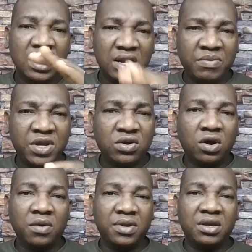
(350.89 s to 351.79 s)
Let me
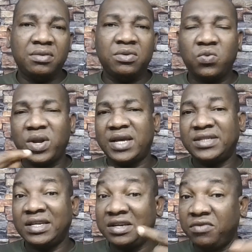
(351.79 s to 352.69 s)
call in when I
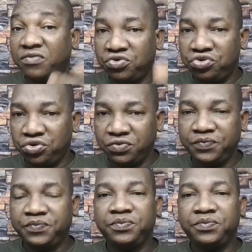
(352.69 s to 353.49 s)
say even you.